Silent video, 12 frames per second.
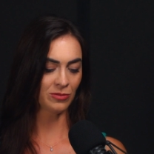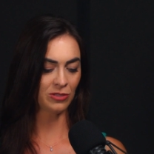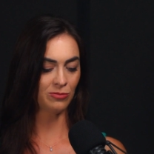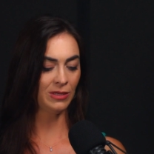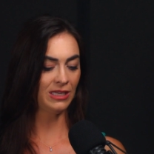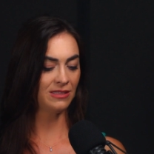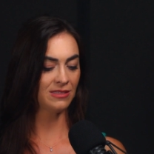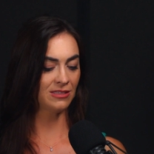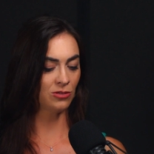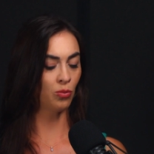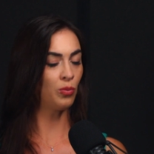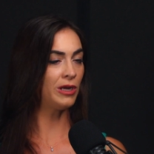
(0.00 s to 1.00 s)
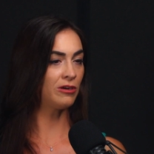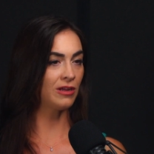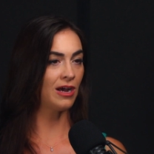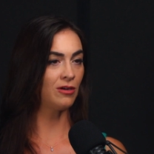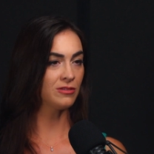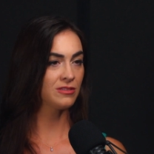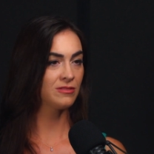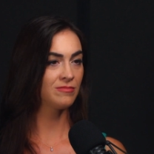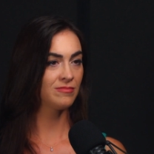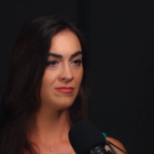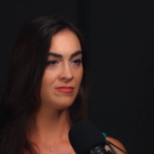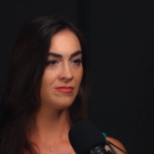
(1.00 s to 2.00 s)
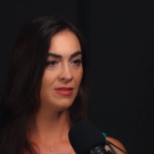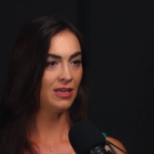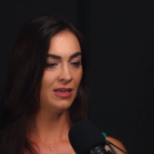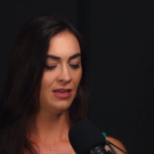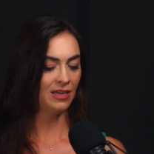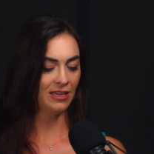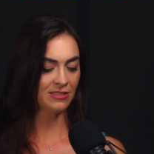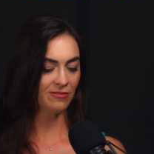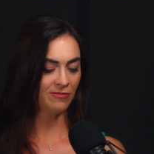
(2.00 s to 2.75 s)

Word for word: which means it's a weird mm-hmm. house. Uh, it's a